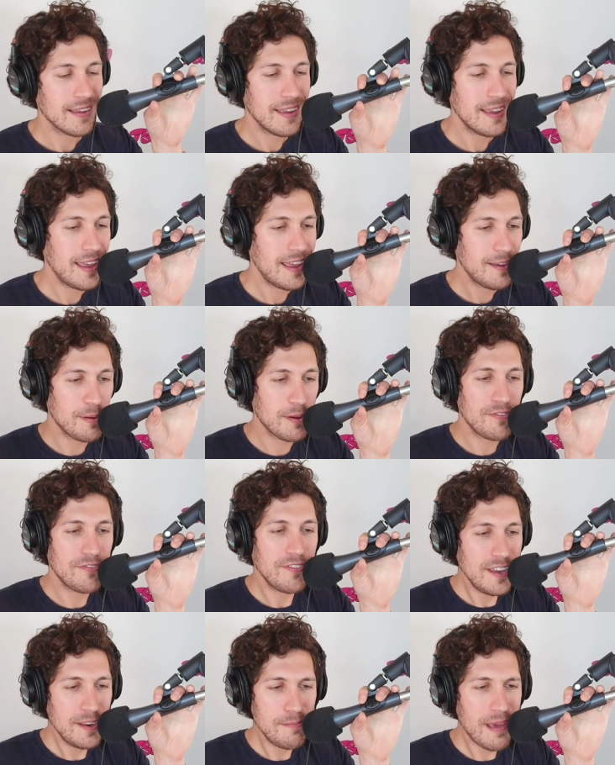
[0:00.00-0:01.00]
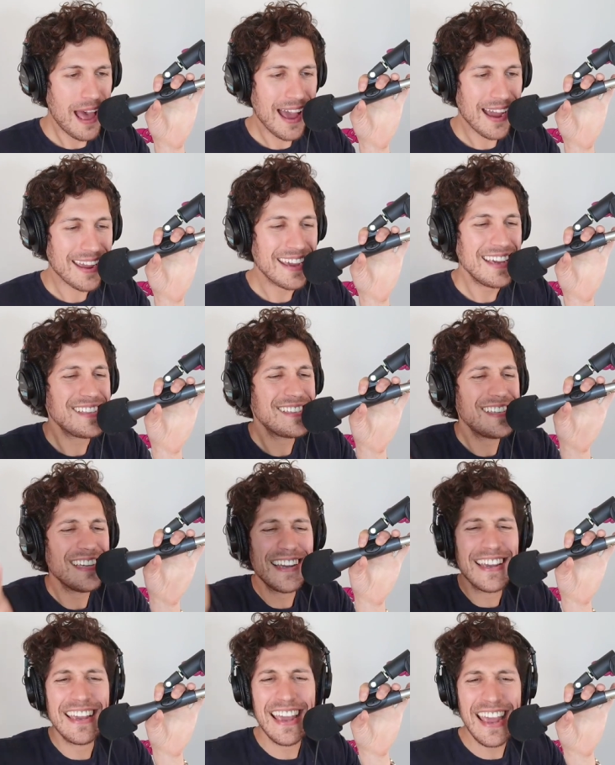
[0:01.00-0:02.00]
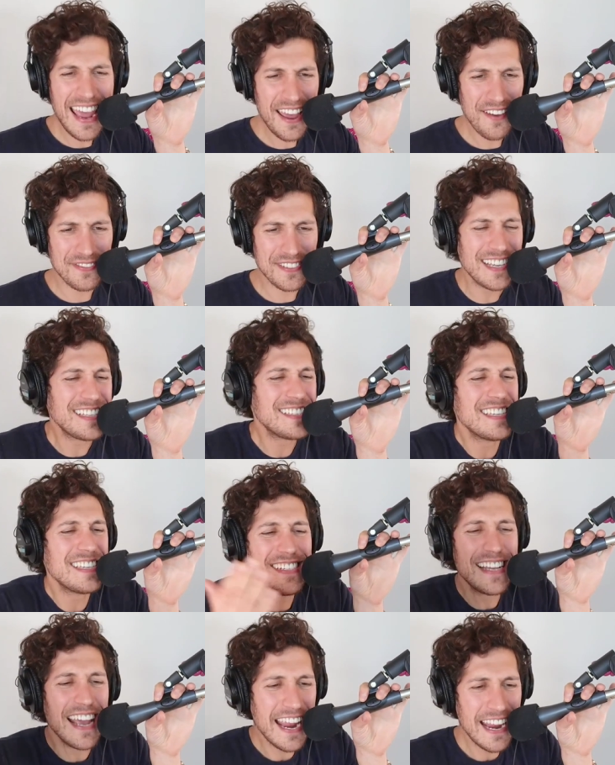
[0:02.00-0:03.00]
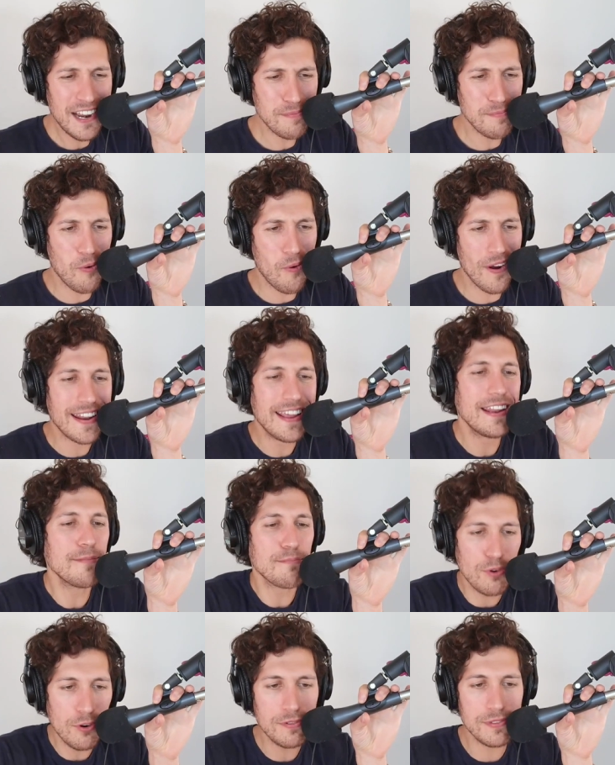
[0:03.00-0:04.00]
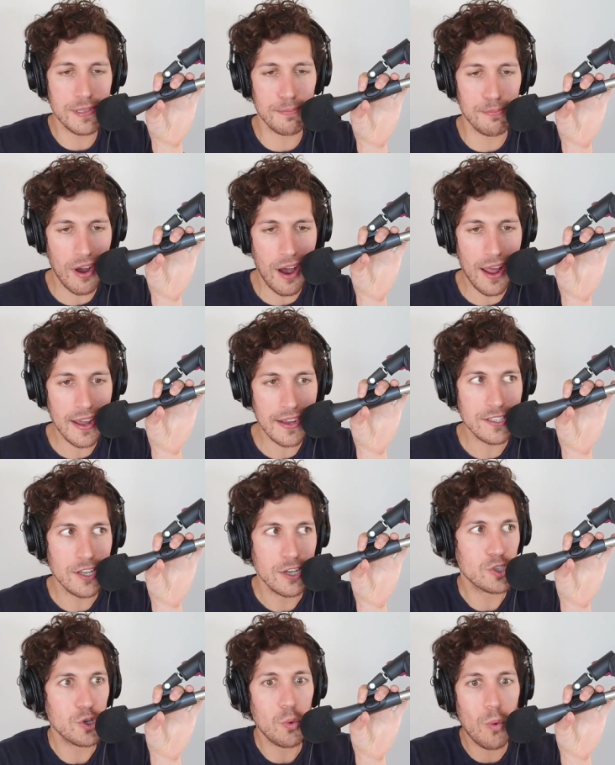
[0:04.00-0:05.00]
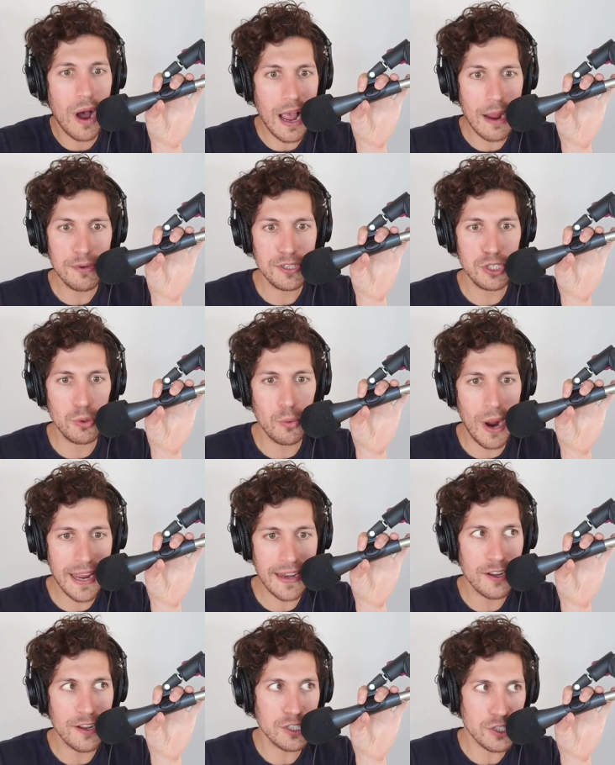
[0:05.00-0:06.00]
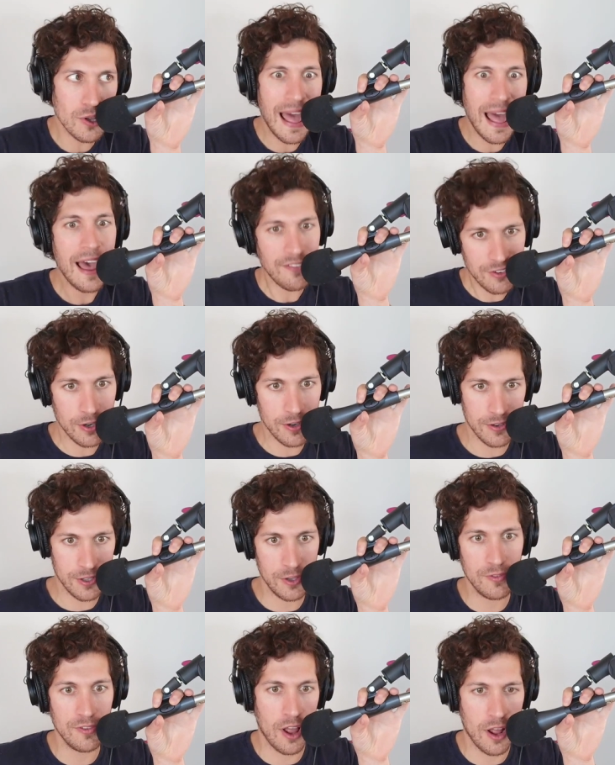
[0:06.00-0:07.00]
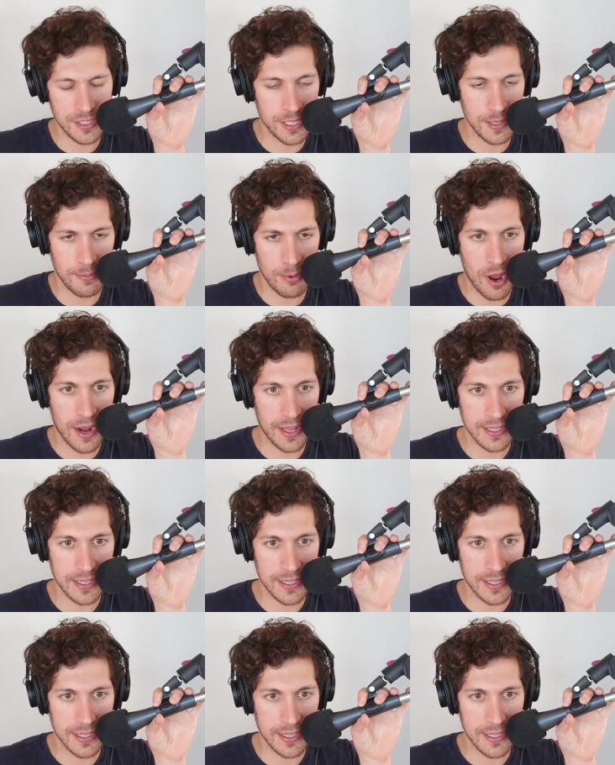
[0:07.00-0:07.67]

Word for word: Yeah, but feedback, it's a gift, it's a data point. It improves the product. So why would you wait until after you've launched the product? The